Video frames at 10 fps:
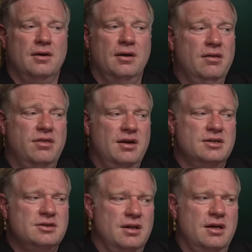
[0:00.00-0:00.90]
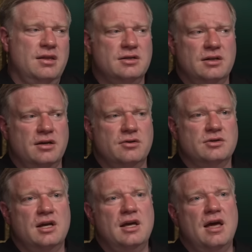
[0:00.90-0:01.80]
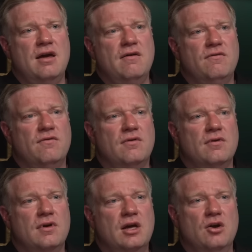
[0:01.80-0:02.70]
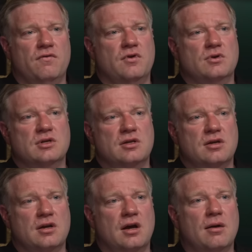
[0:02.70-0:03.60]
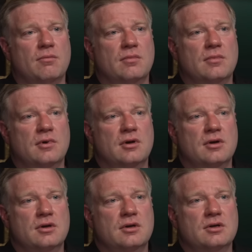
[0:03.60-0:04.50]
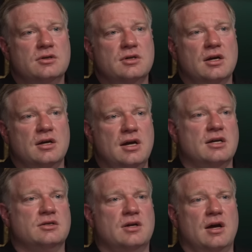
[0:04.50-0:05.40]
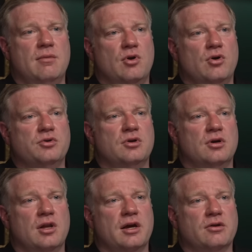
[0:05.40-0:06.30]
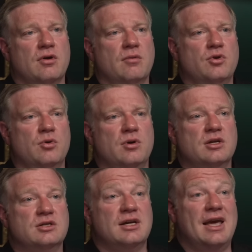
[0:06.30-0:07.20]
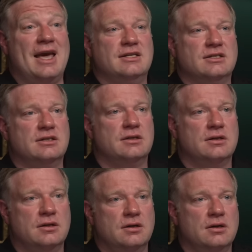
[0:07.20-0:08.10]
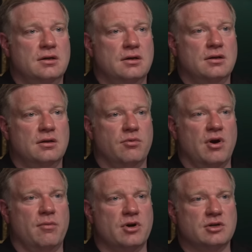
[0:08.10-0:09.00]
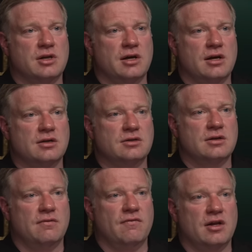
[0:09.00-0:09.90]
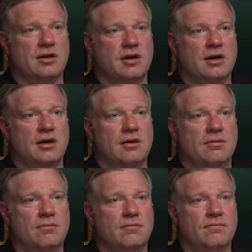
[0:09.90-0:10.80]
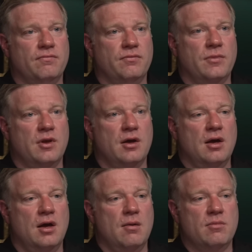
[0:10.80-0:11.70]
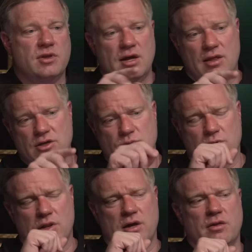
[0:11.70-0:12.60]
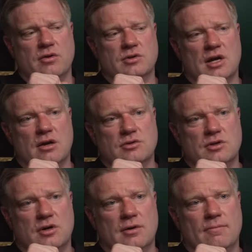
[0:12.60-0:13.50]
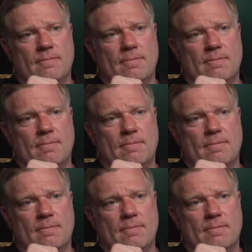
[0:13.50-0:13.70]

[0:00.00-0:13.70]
The thing is, a lot of these electors, they gave interviews at the time saying, Yes, I am an alternate elector. I'm doing this in case the primary slate gets invalidated. But that, that's what a lot of those counts are.